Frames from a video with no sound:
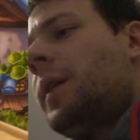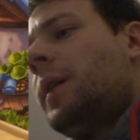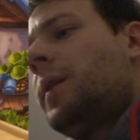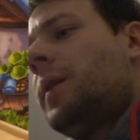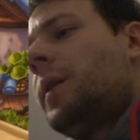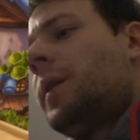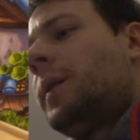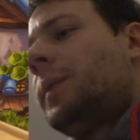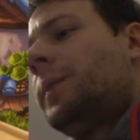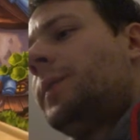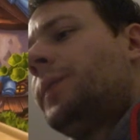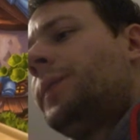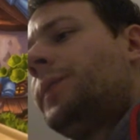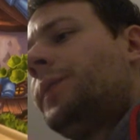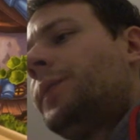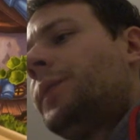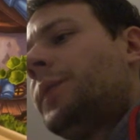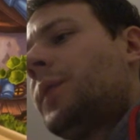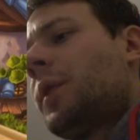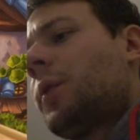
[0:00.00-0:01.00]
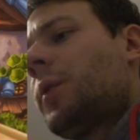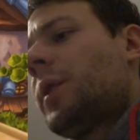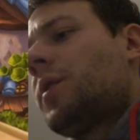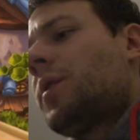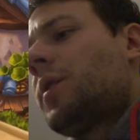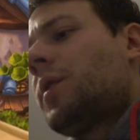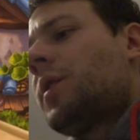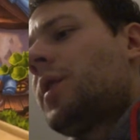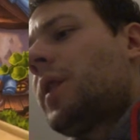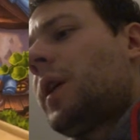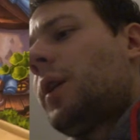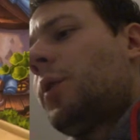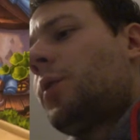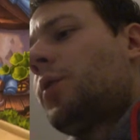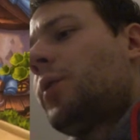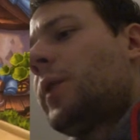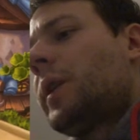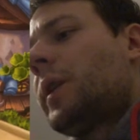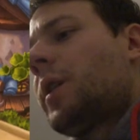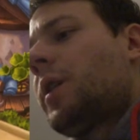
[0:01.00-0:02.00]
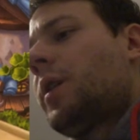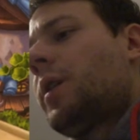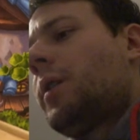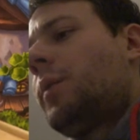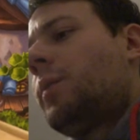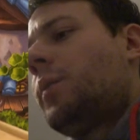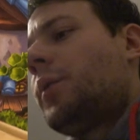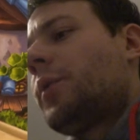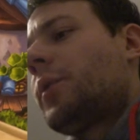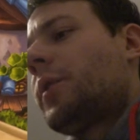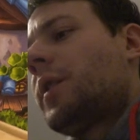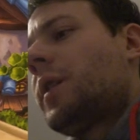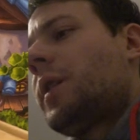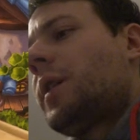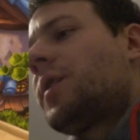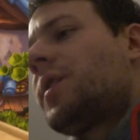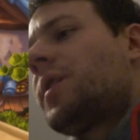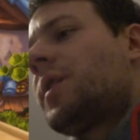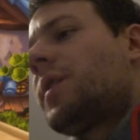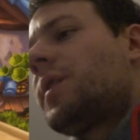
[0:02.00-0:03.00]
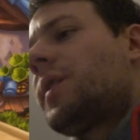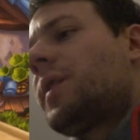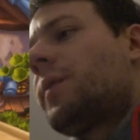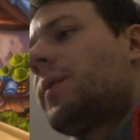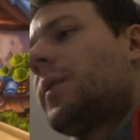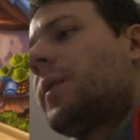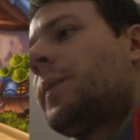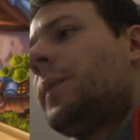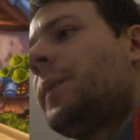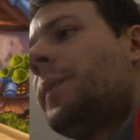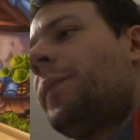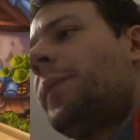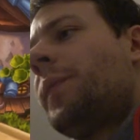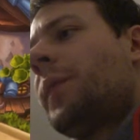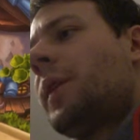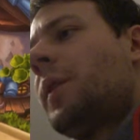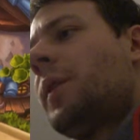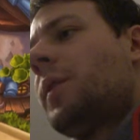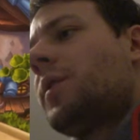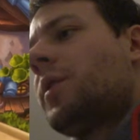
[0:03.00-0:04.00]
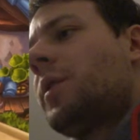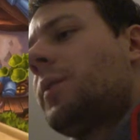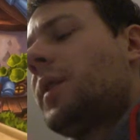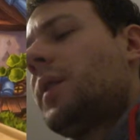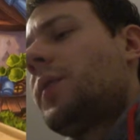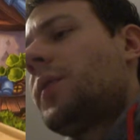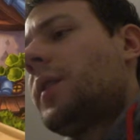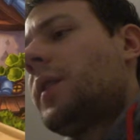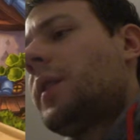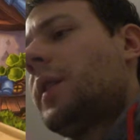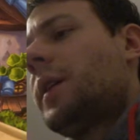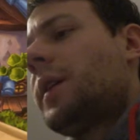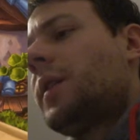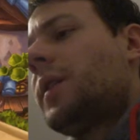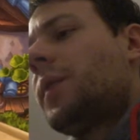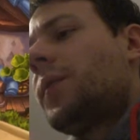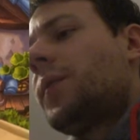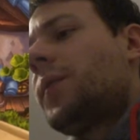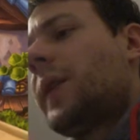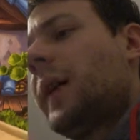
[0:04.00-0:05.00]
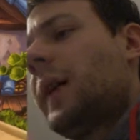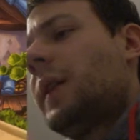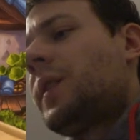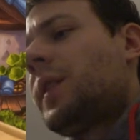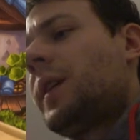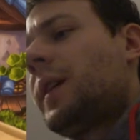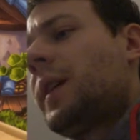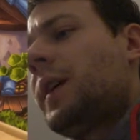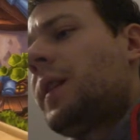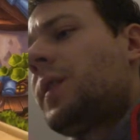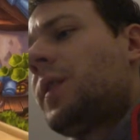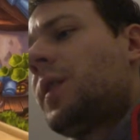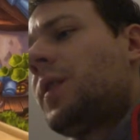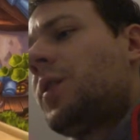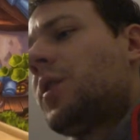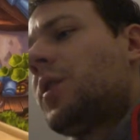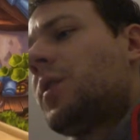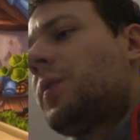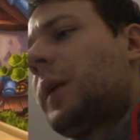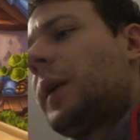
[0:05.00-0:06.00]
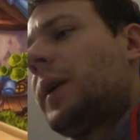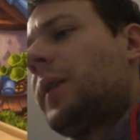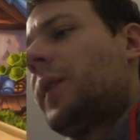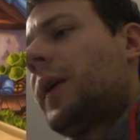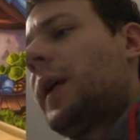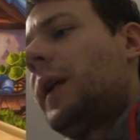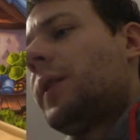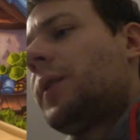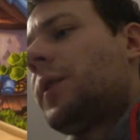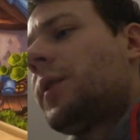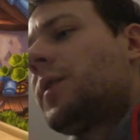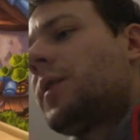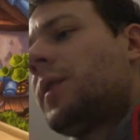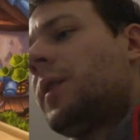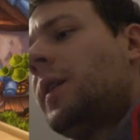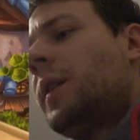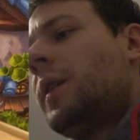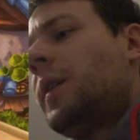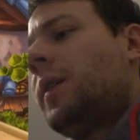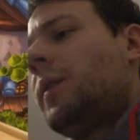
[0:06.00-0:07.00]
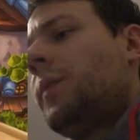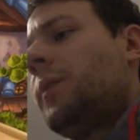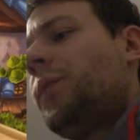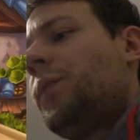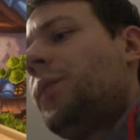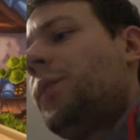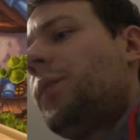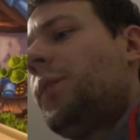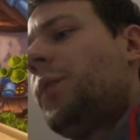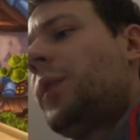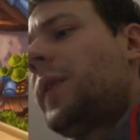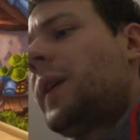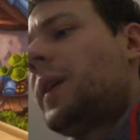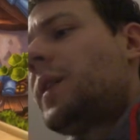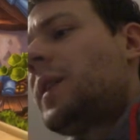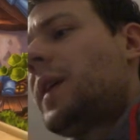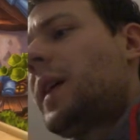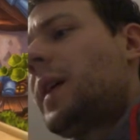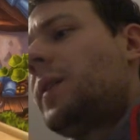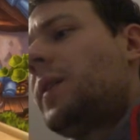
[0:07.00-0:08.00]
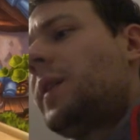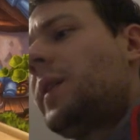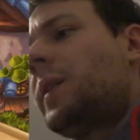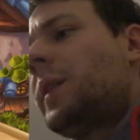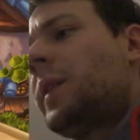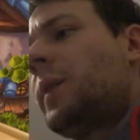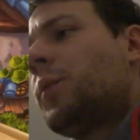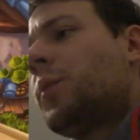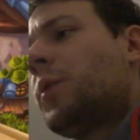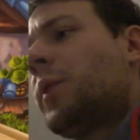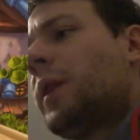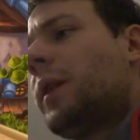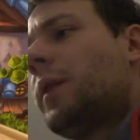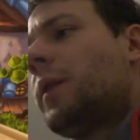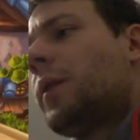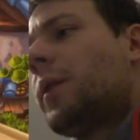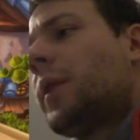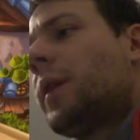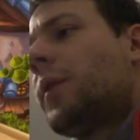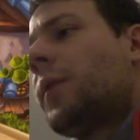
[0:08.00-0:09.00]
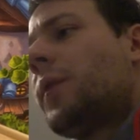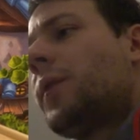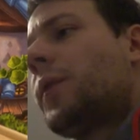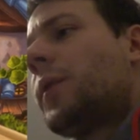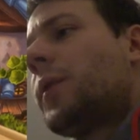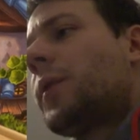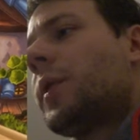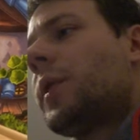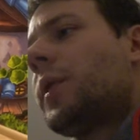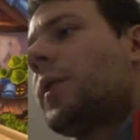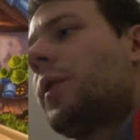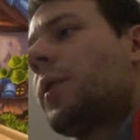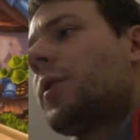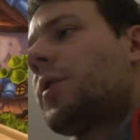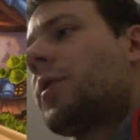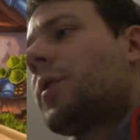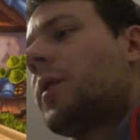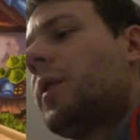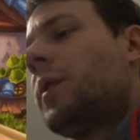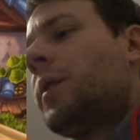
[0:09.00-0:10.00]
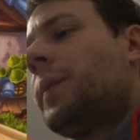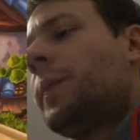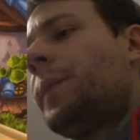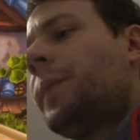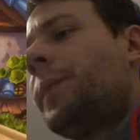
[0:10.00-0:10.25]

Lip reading: The question is, how do I combo the SI7? So I'm definitely hitting face. I guess I just play Thalnos. With this hand here, I'm really looking for an Auctioneer.